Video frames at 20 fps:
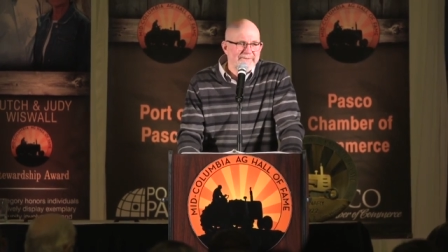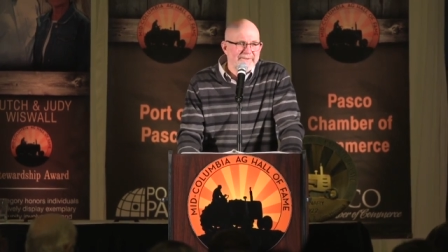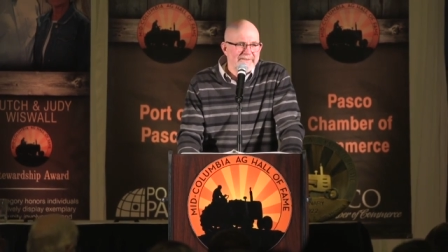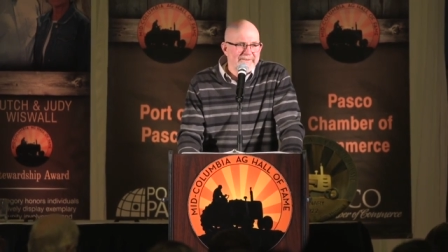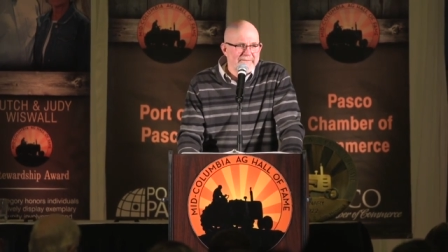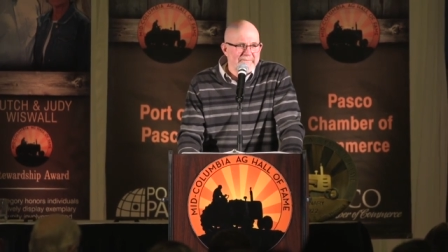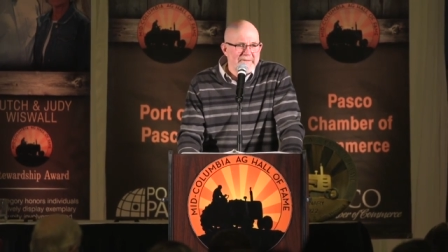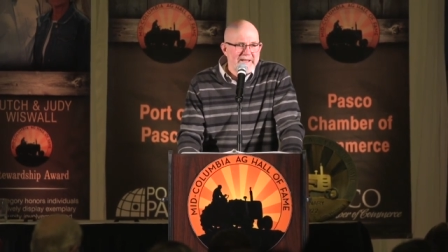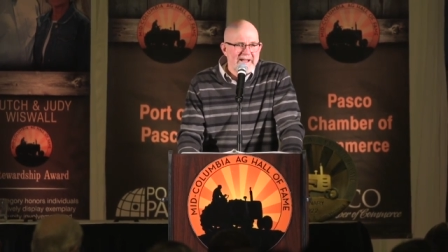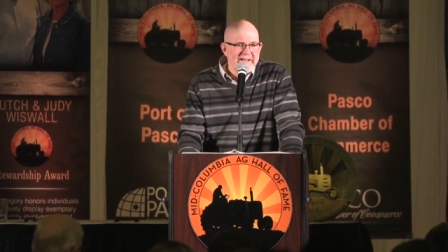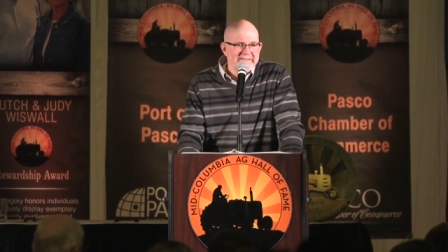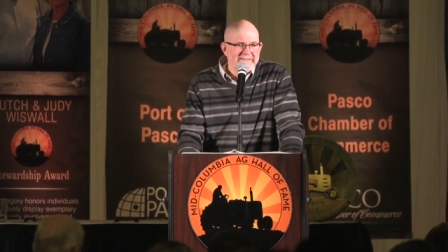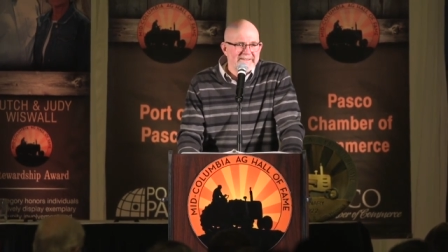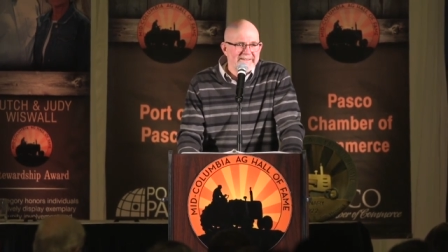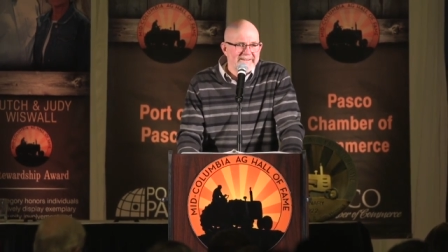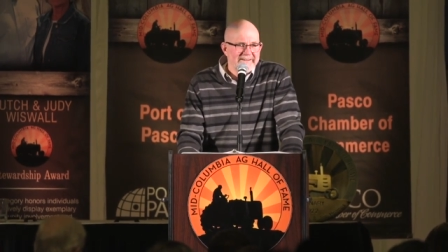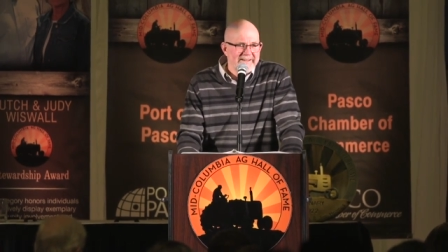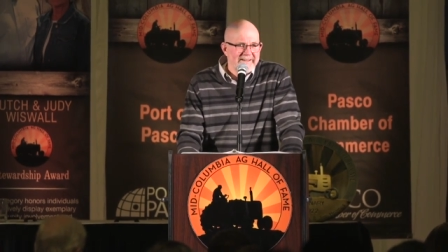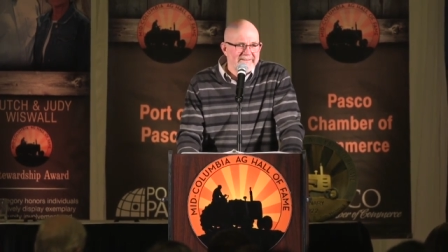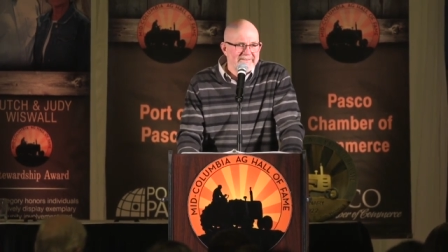with a
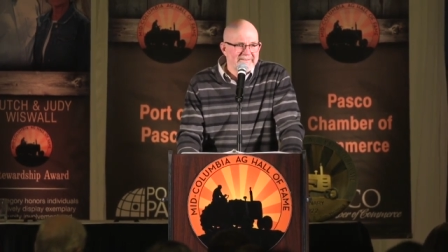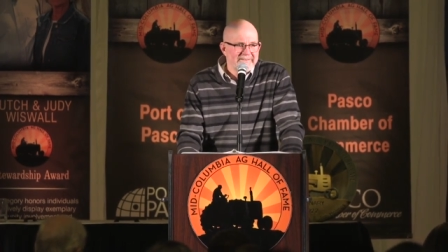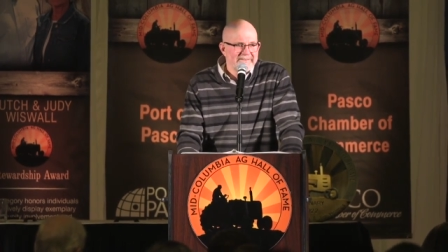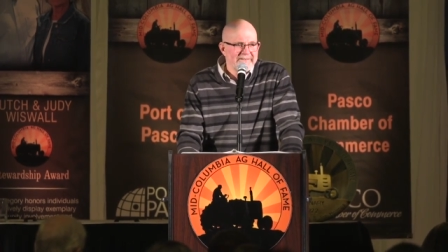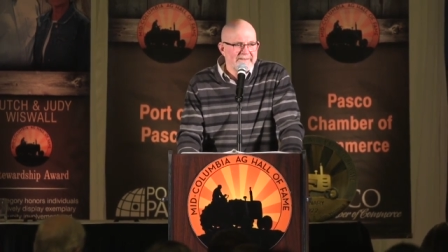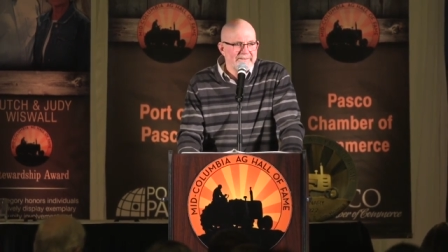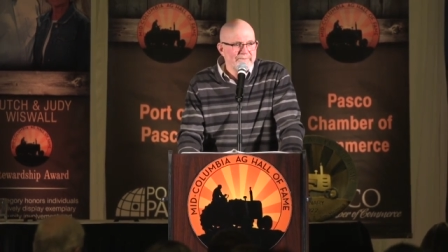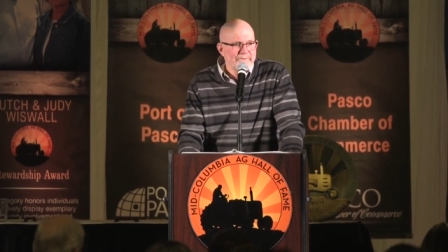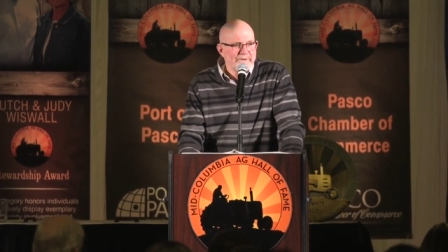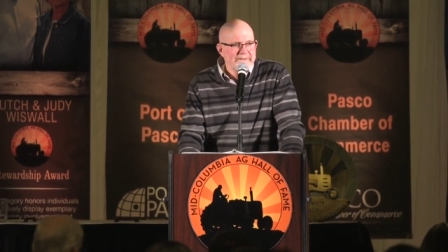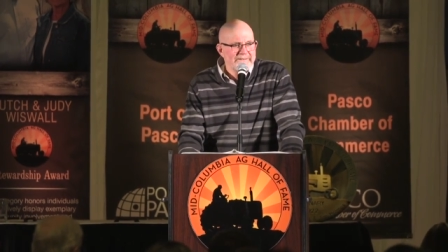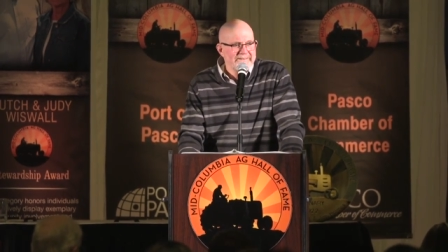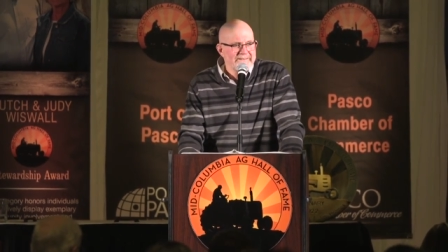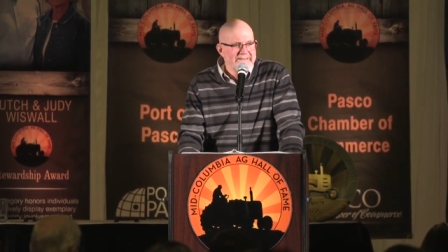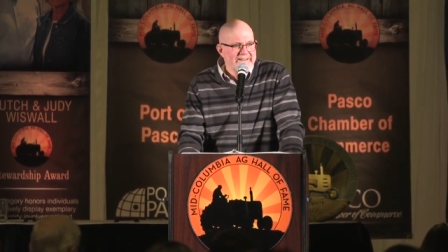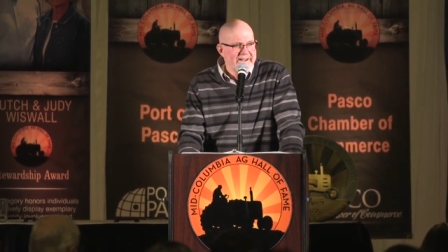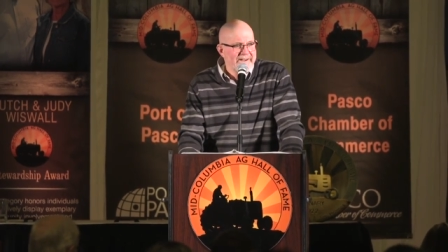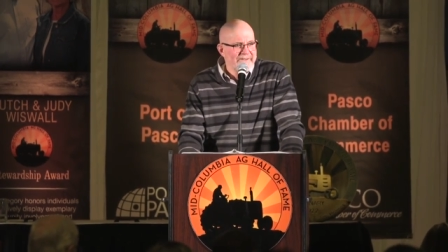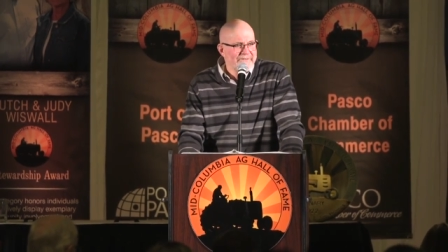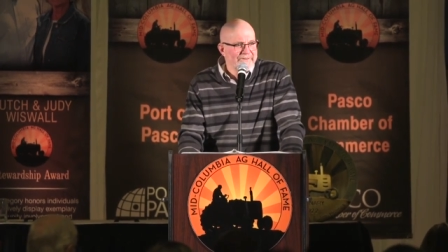patch of desert and what's
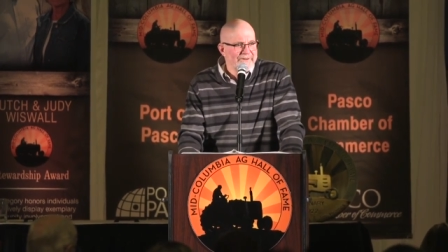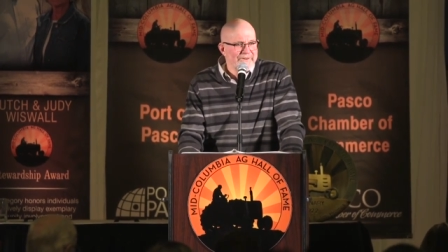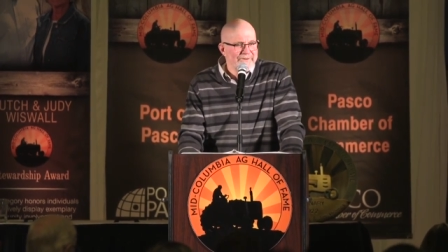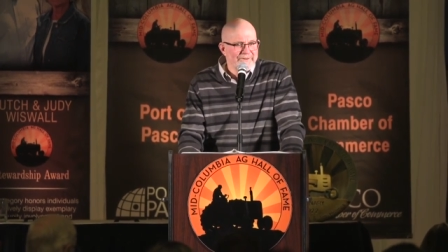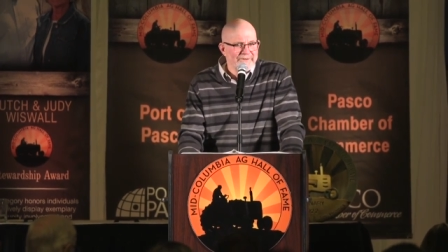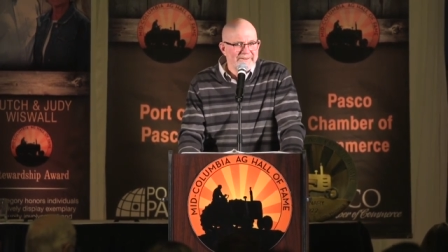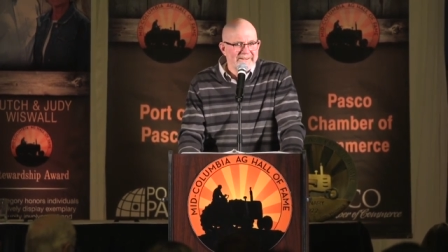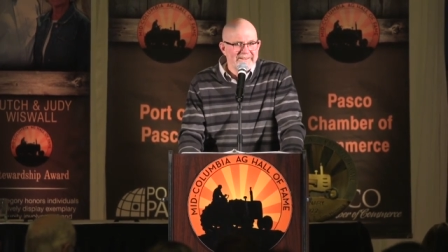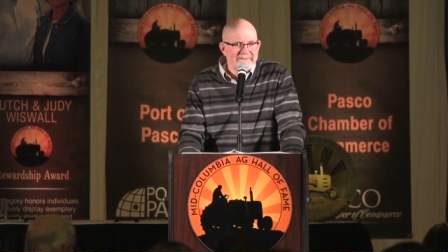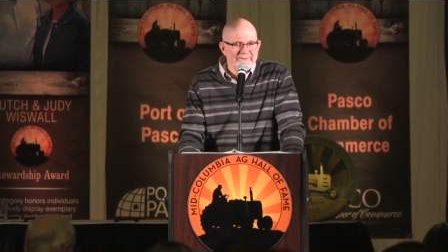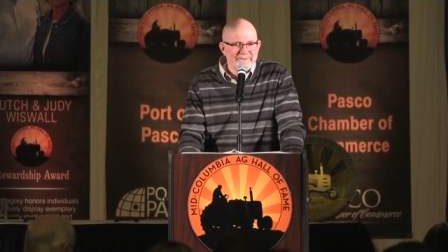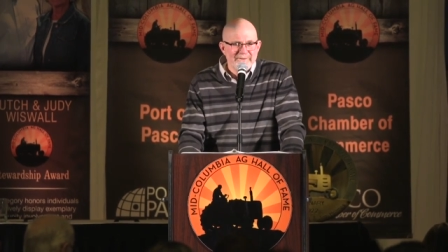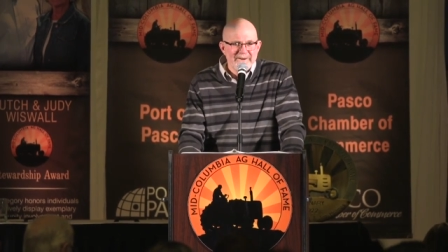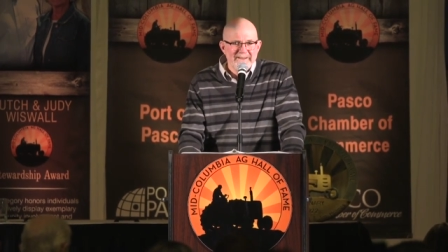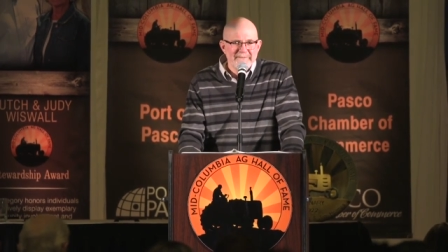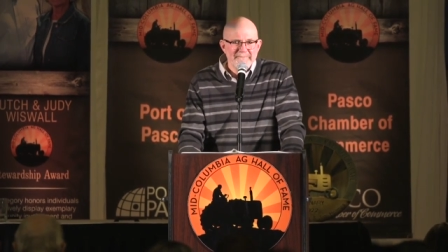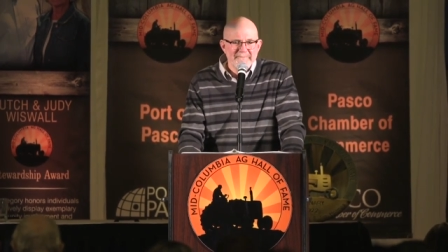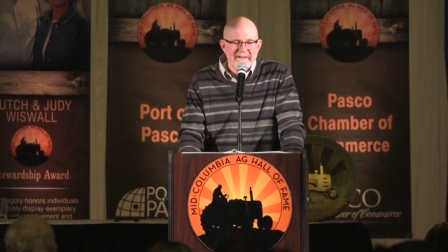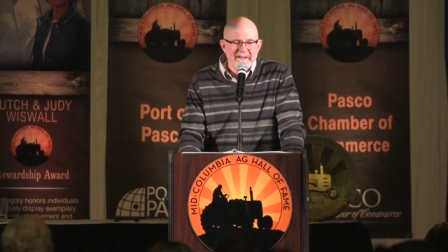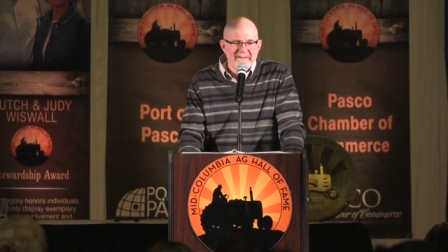now known as
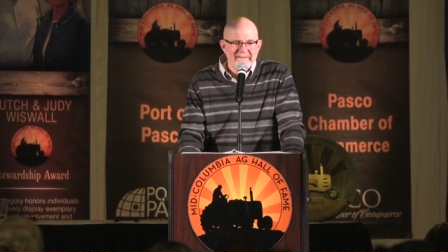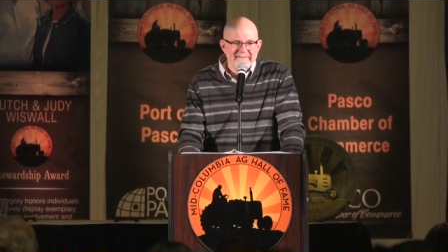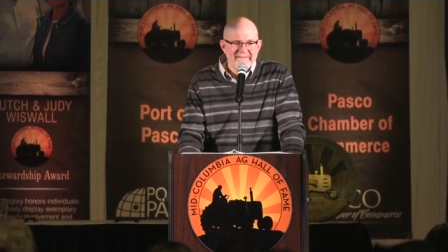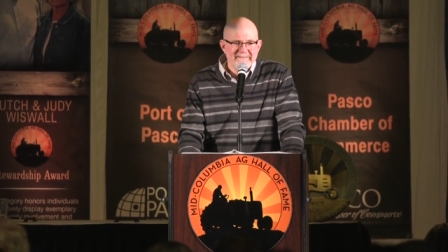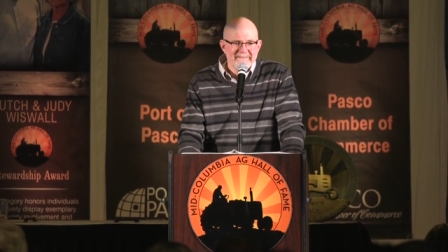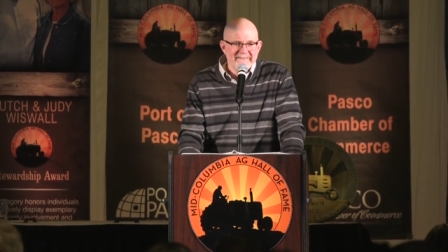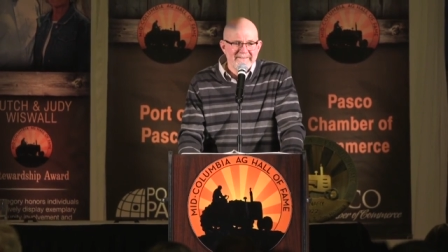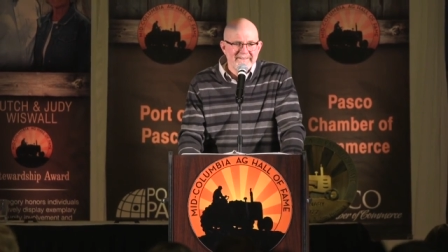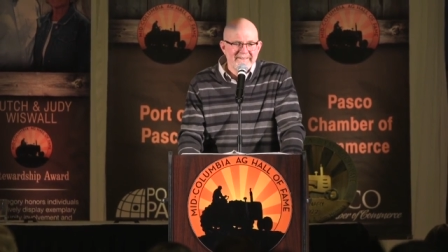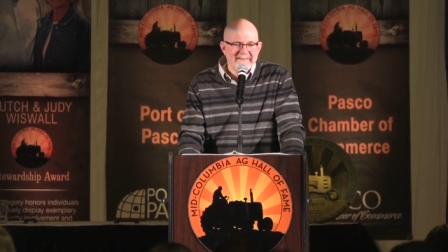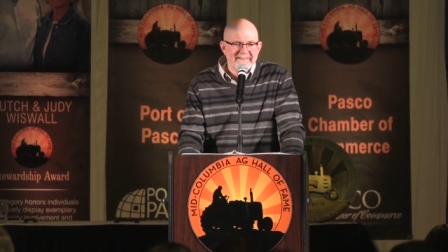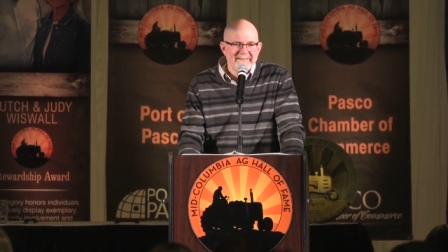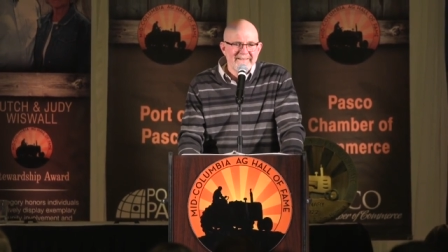Red Mountain,